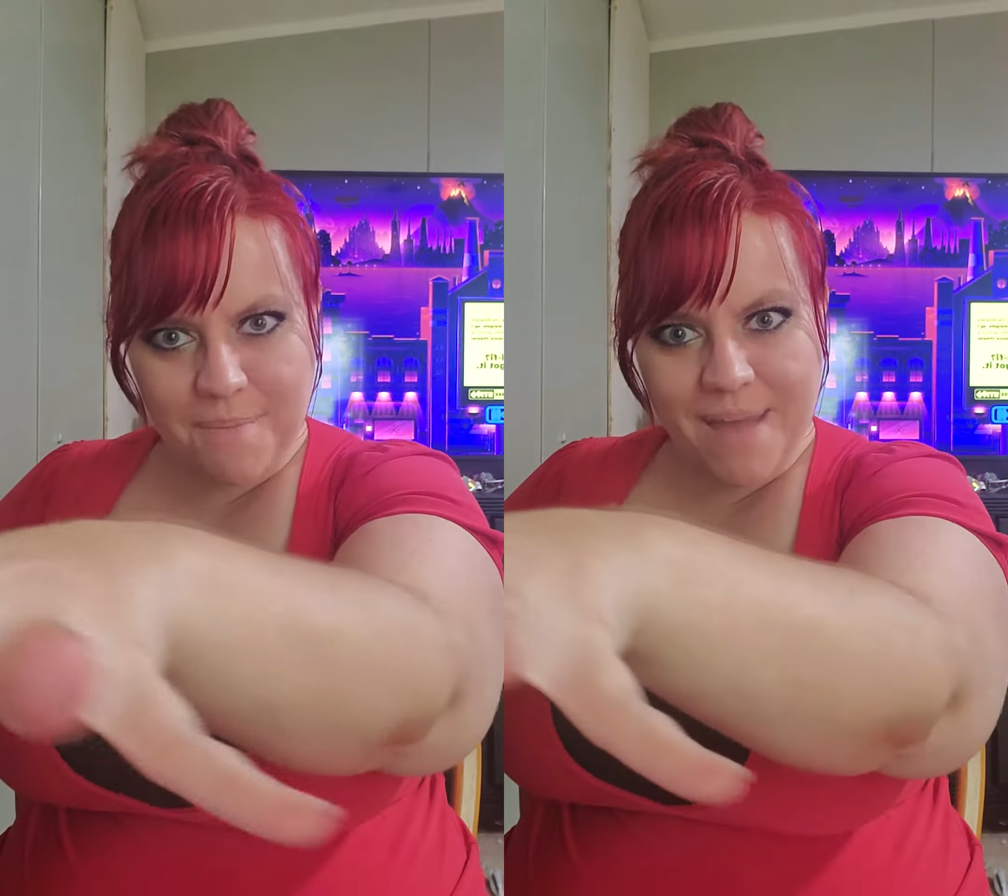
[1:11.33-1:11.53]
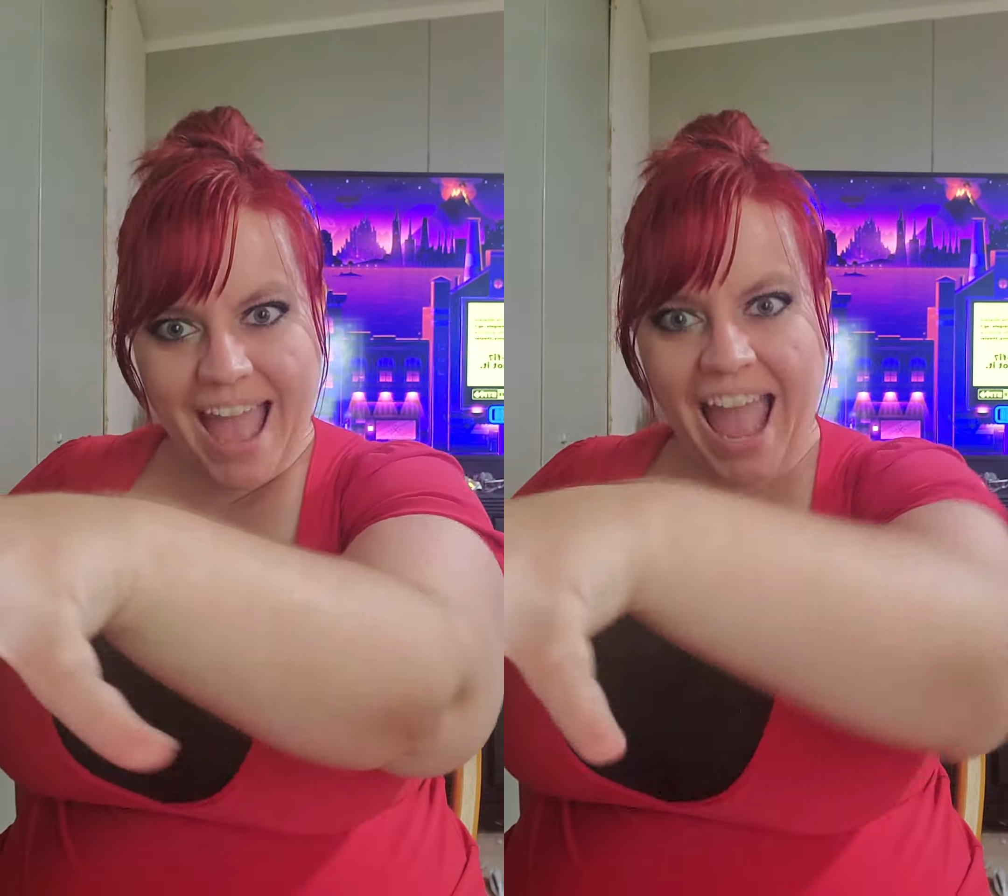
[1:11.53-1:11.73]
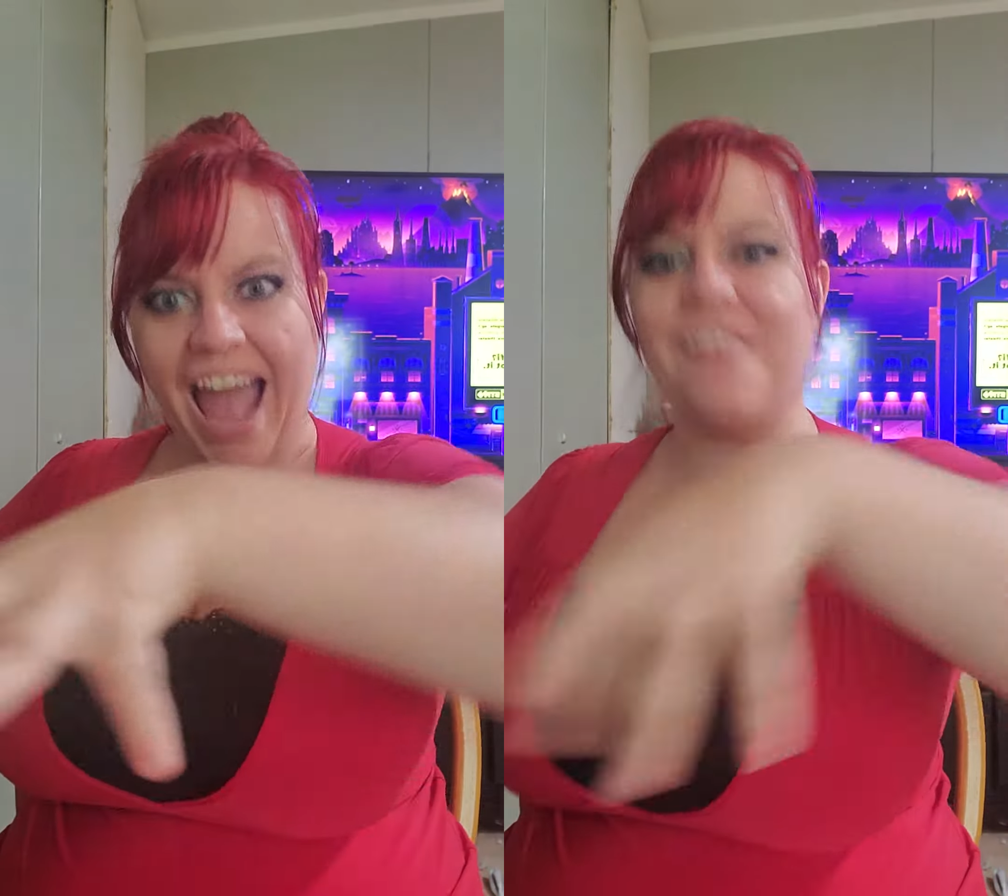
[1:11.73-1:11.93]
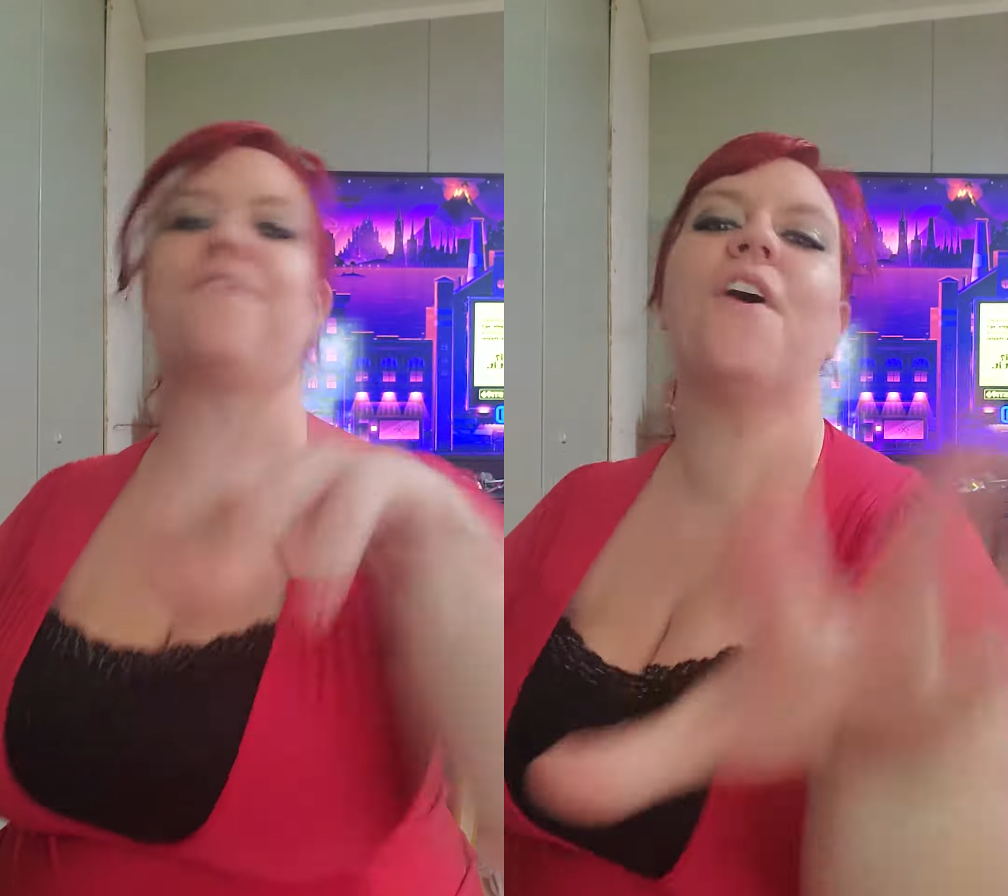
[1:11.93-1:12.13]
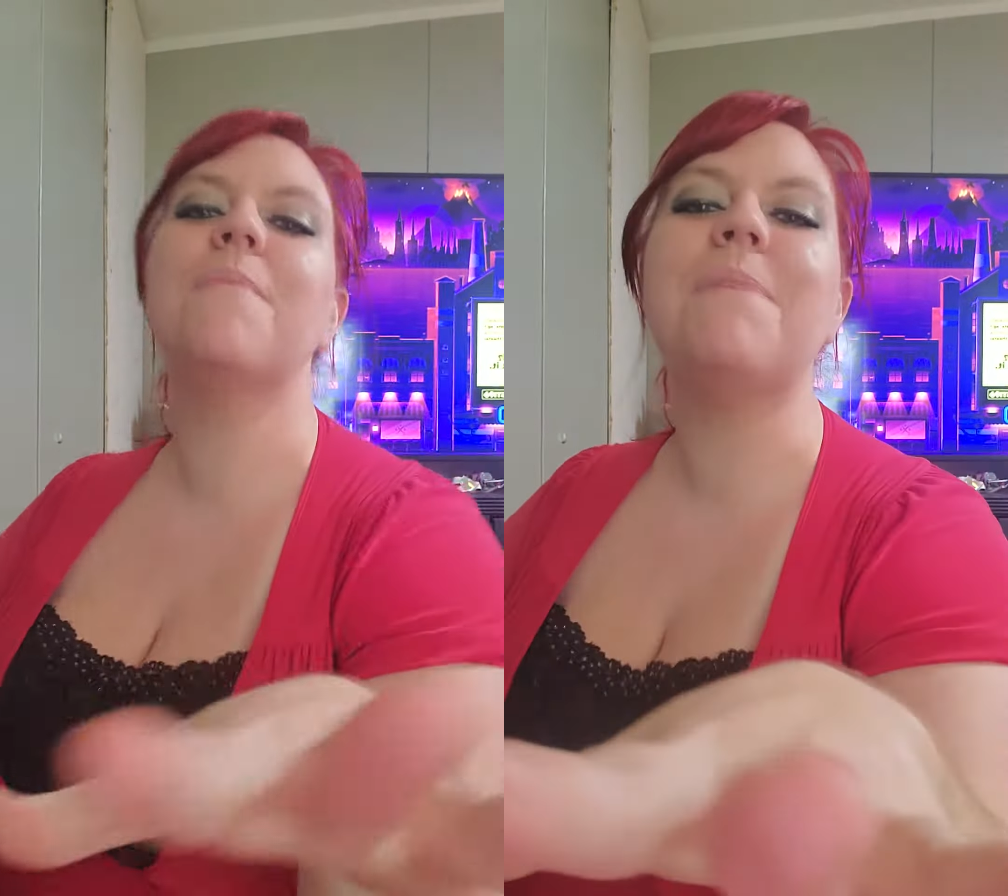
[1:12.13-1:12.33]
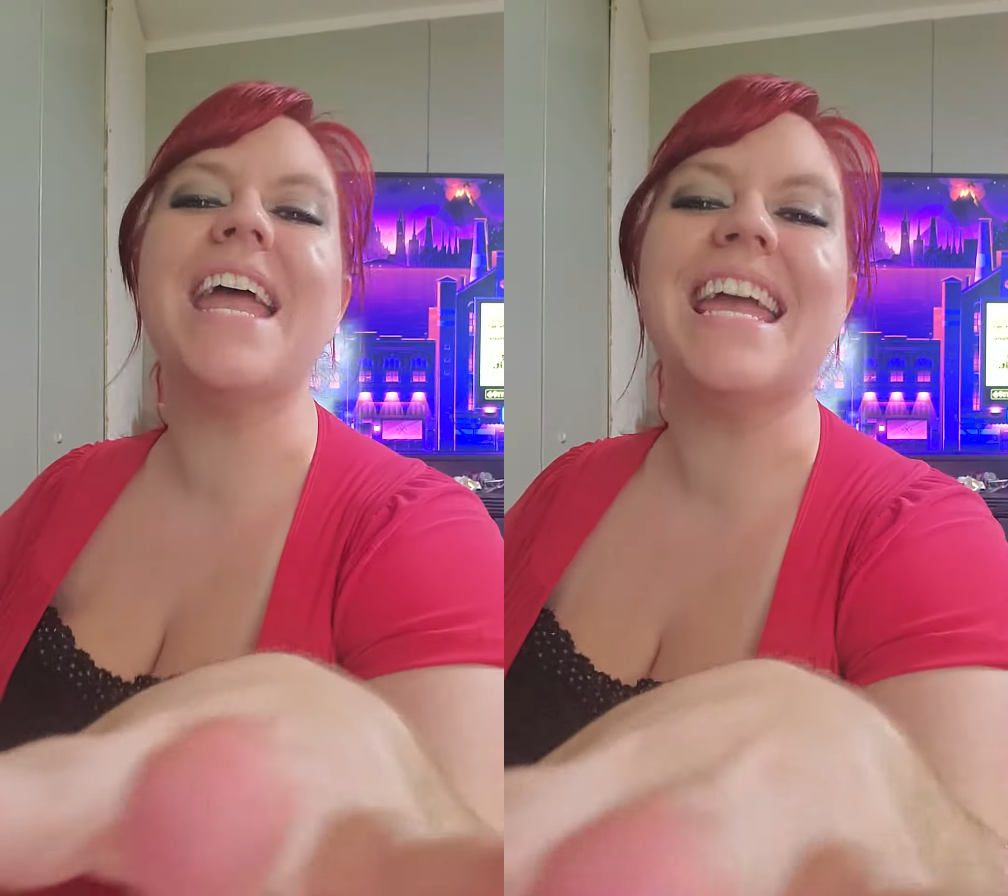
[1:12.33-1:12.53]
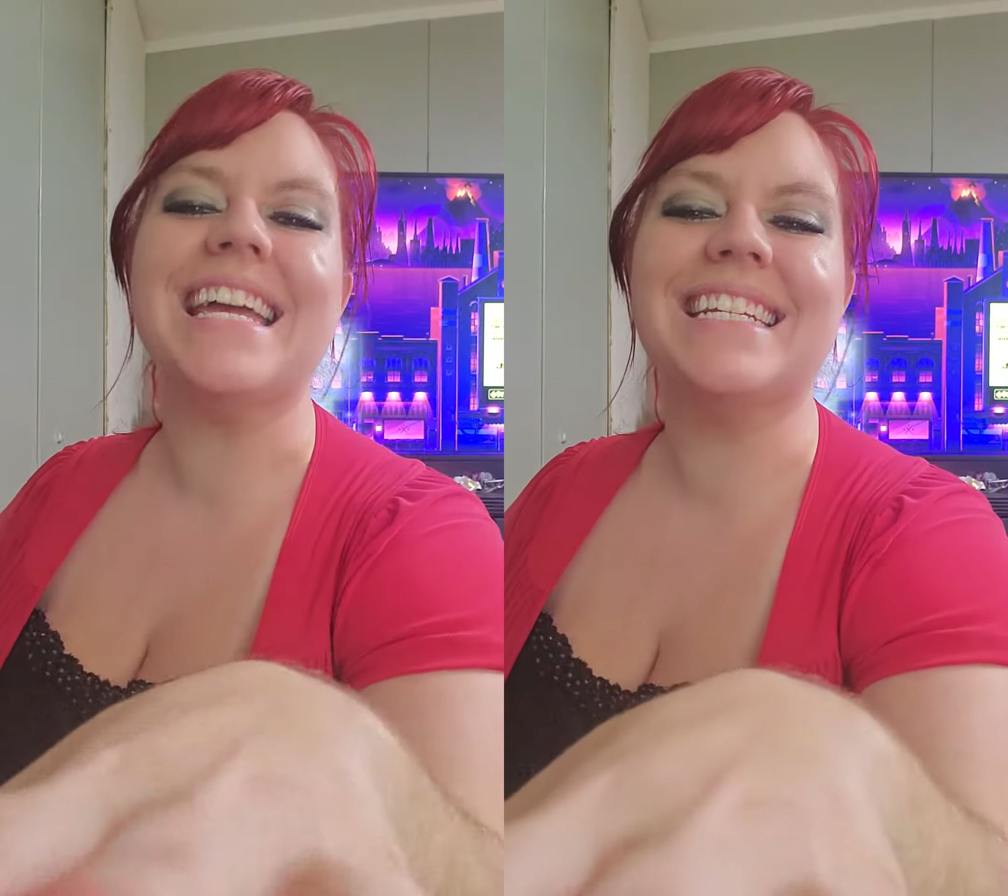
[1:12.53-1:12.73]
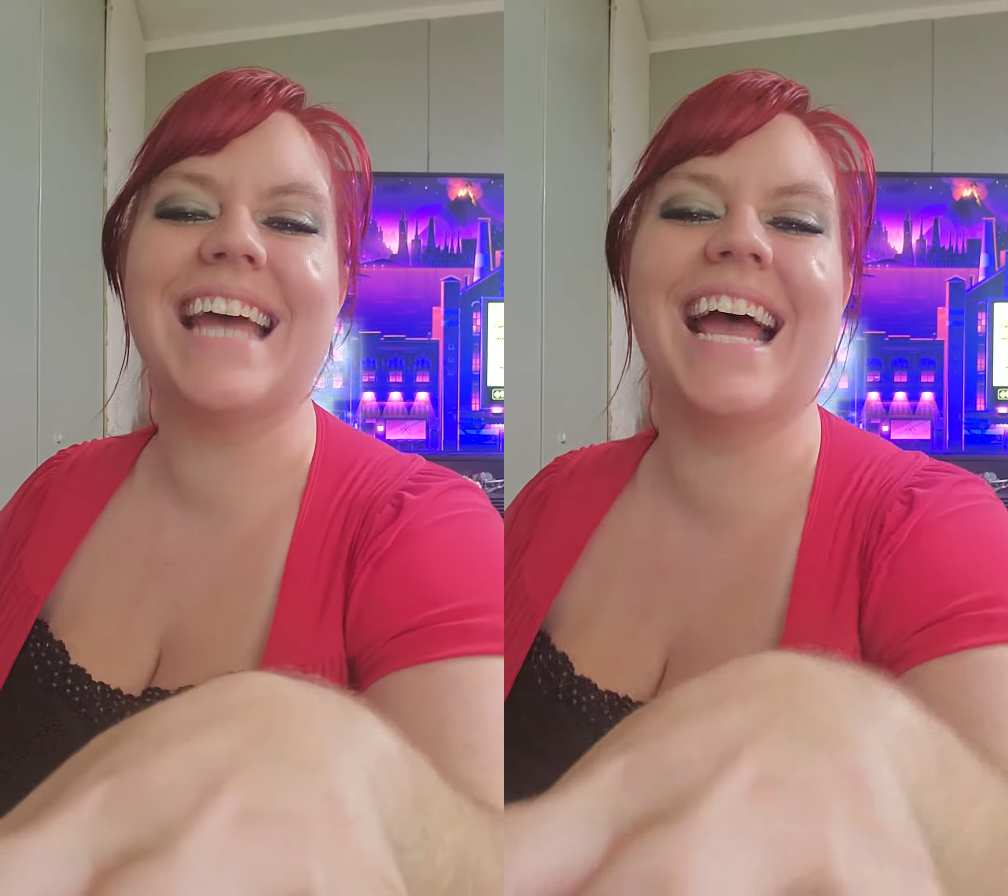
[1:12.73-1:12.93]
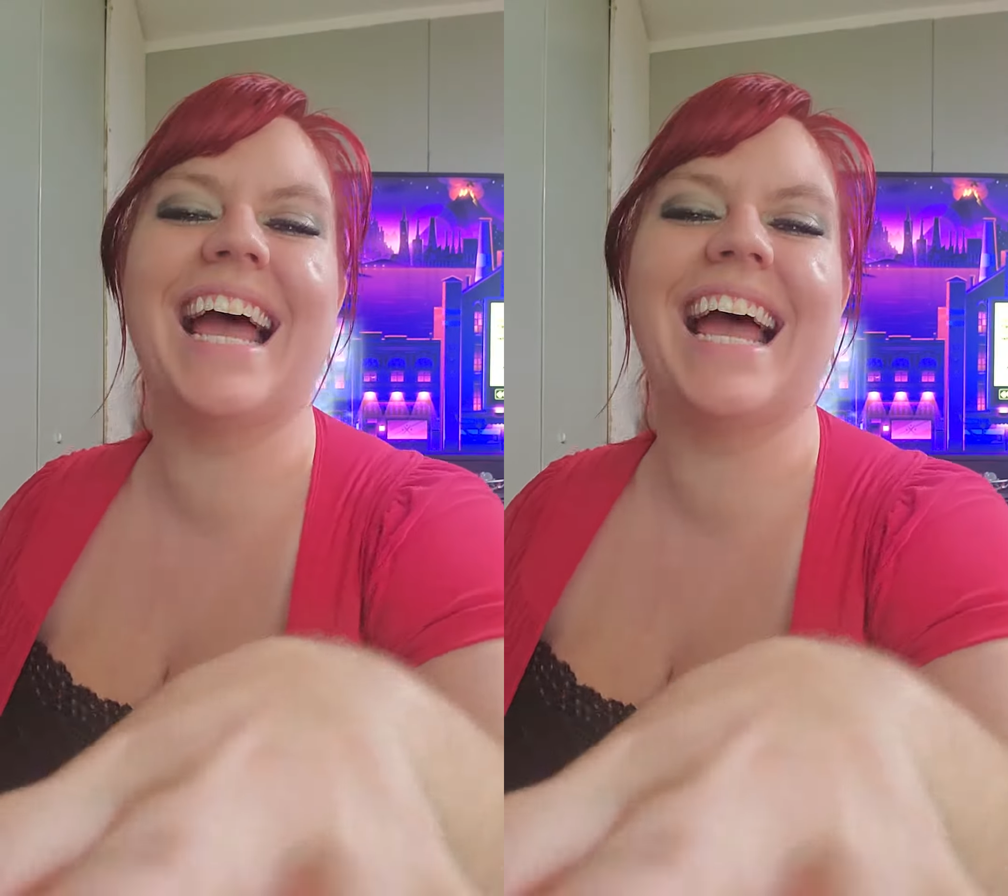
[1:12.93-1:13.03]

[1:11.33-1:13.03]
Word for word: man forbid.